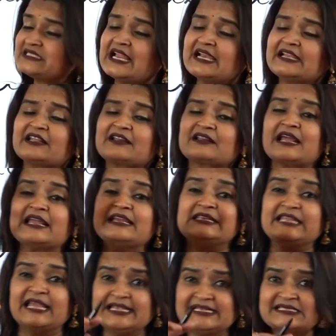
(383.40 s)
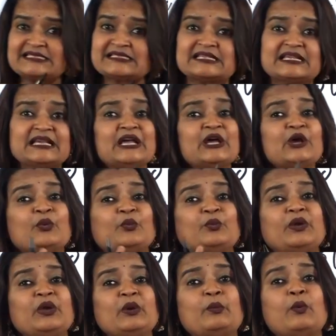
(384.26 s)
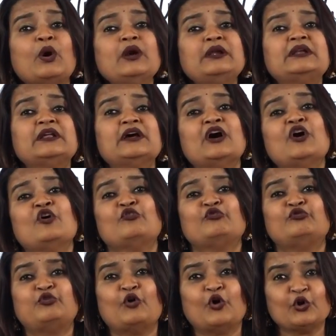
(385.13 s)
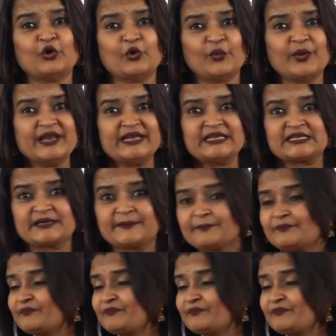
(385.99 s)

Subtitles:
letter writings we would follow it.